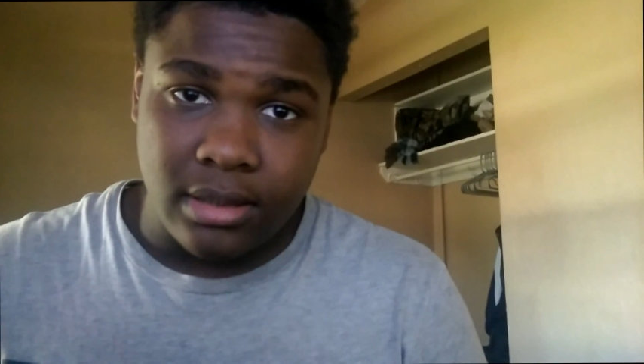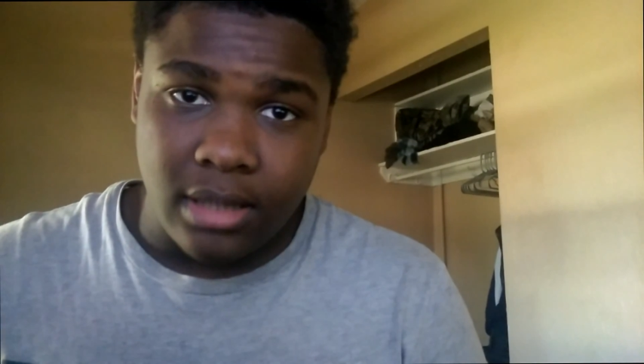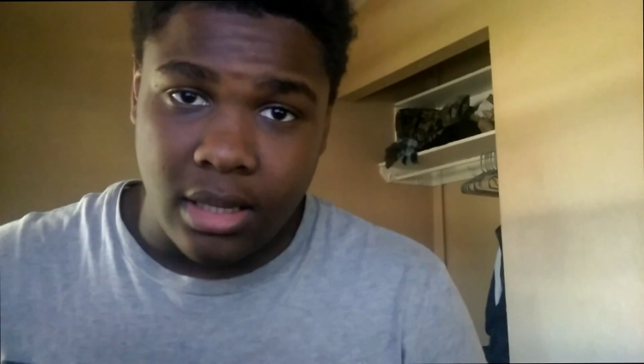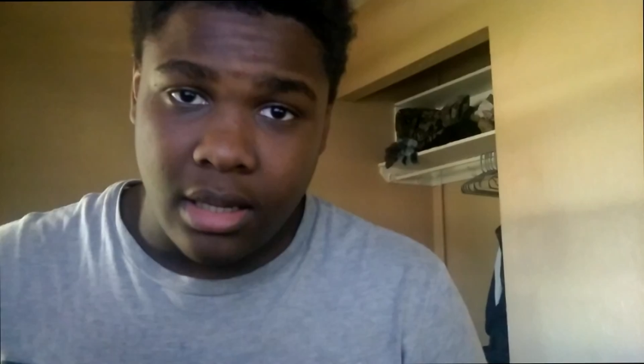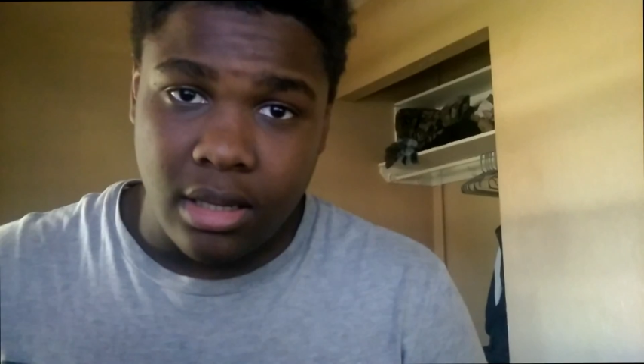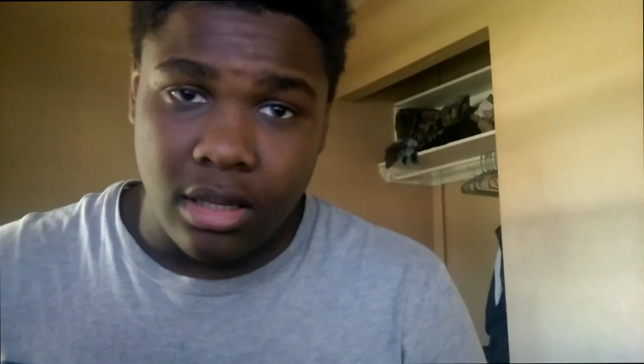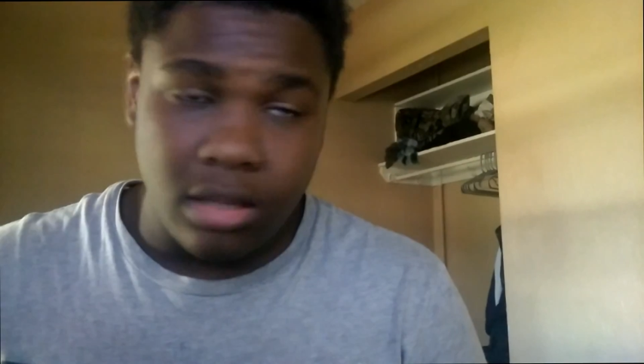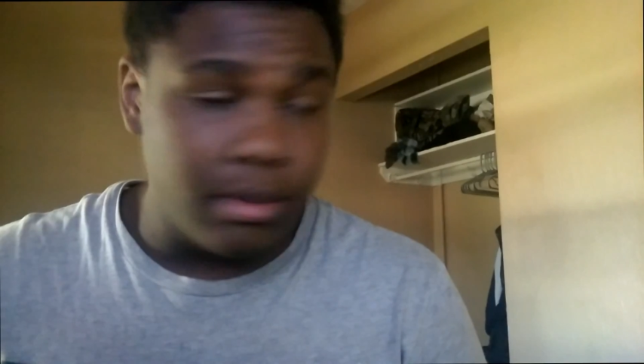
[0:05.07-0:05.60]

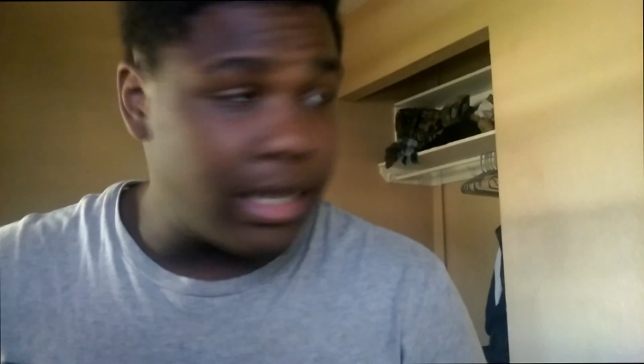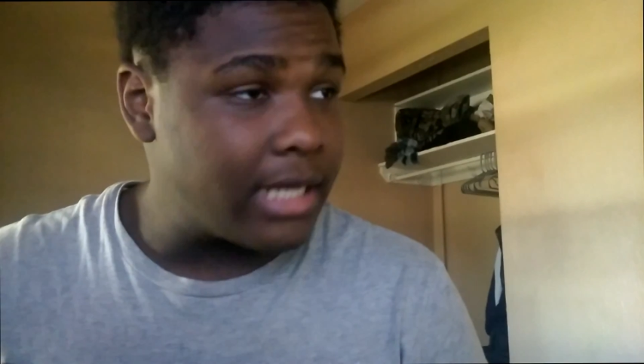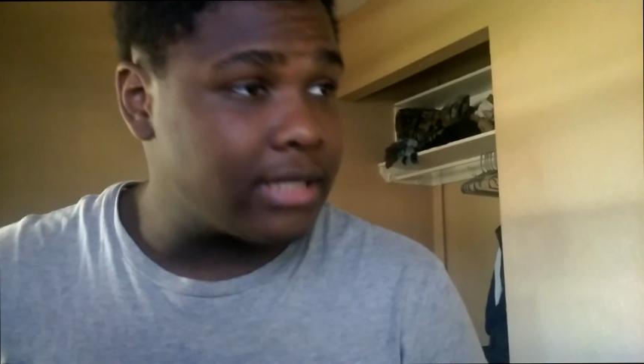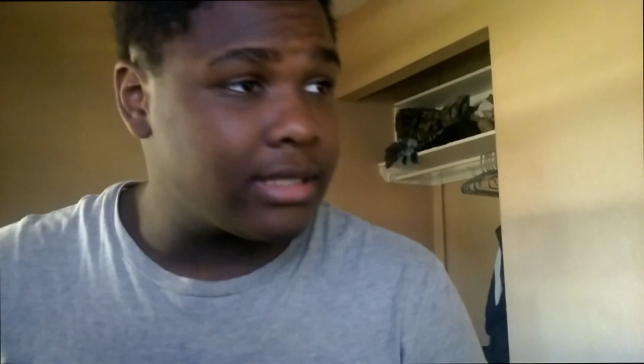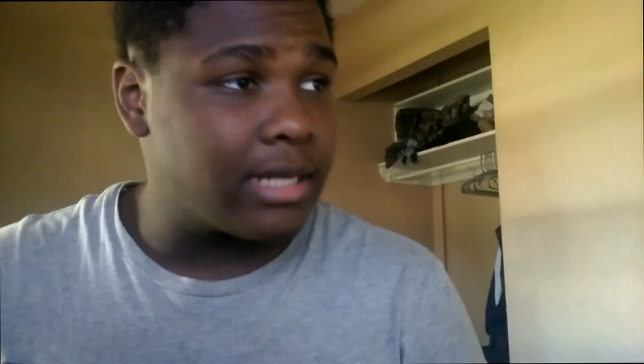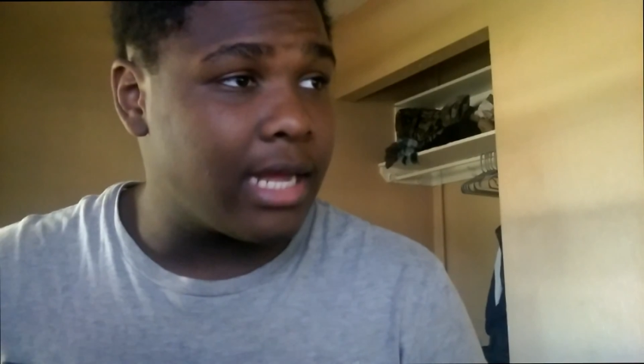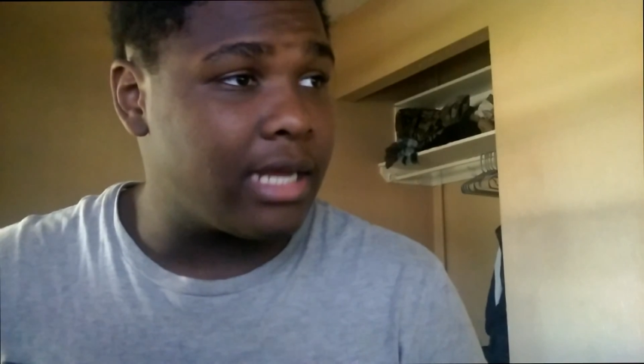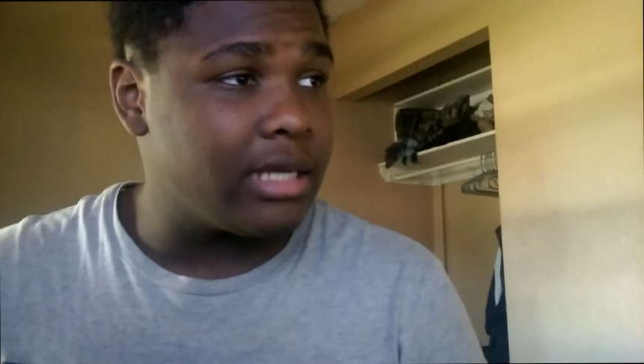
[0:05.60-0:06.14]
Damn,
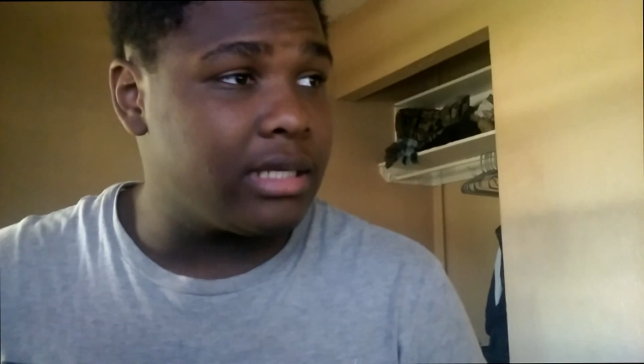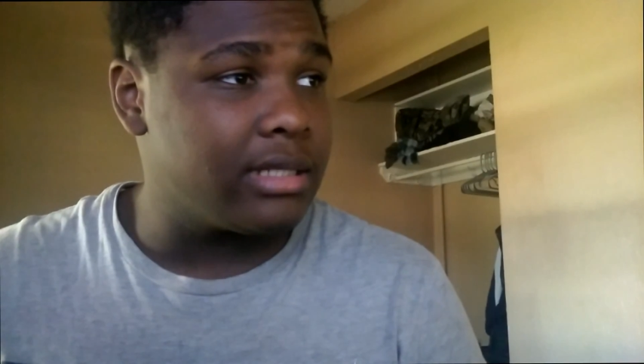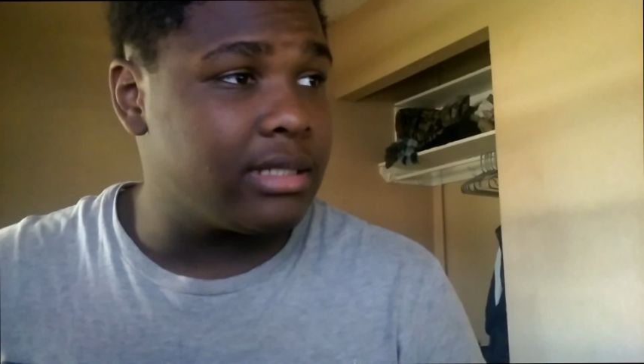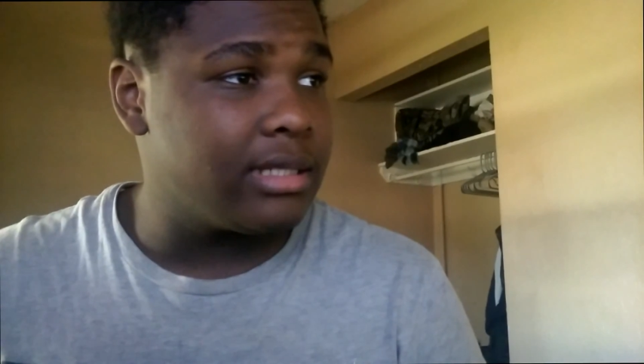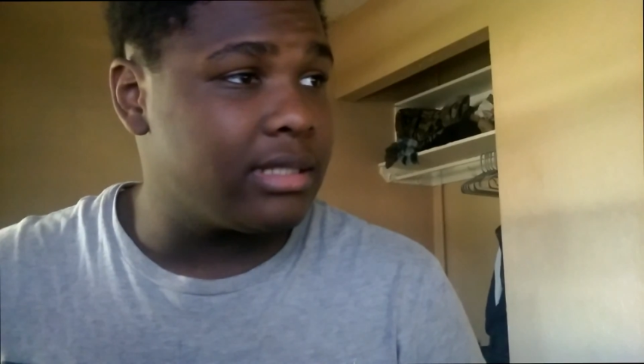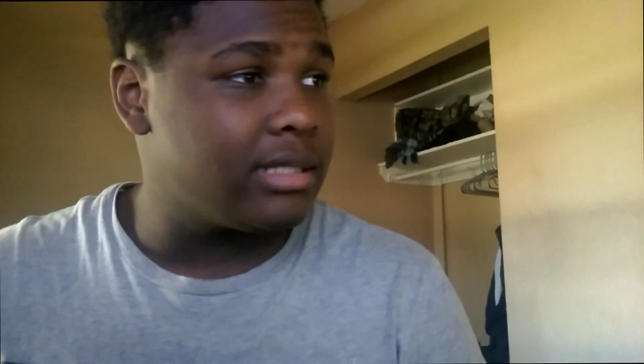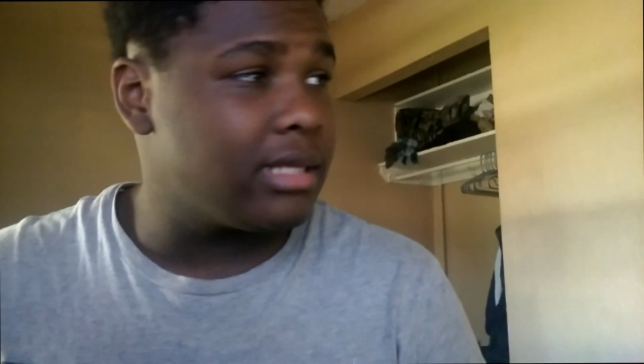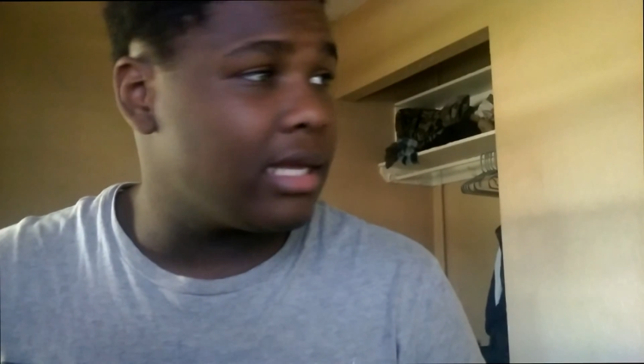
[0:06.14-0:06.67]
that's not
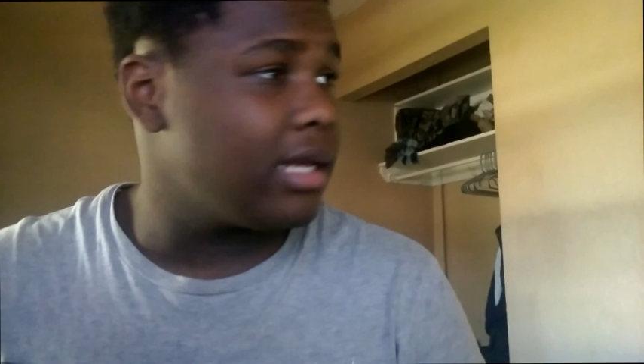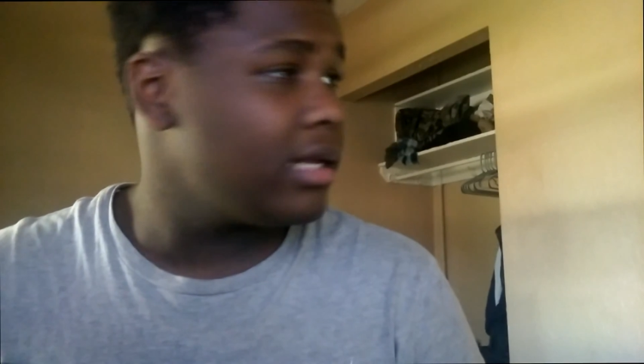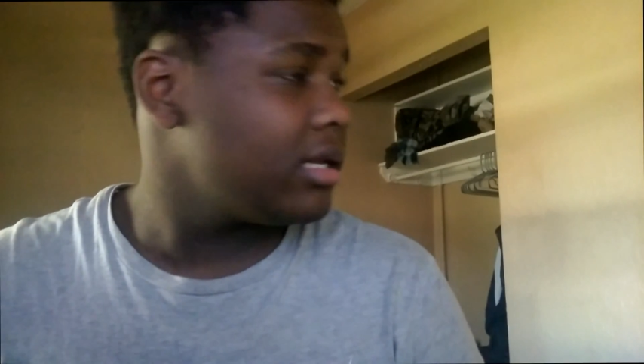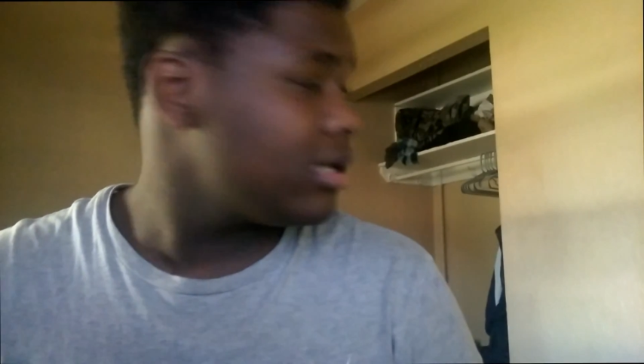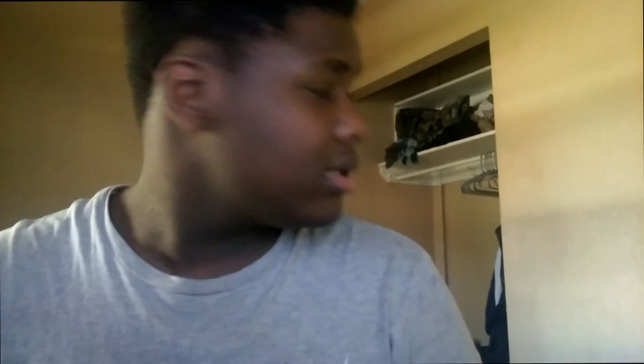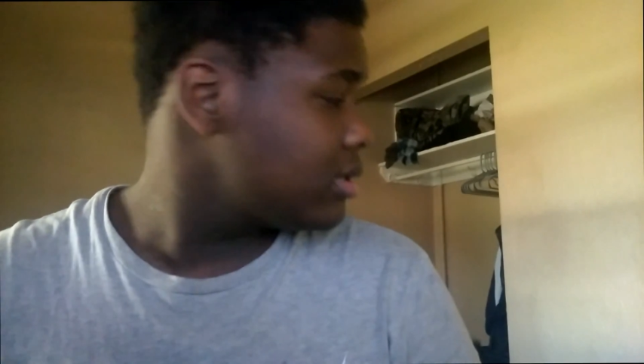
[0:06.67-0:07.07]
good to say.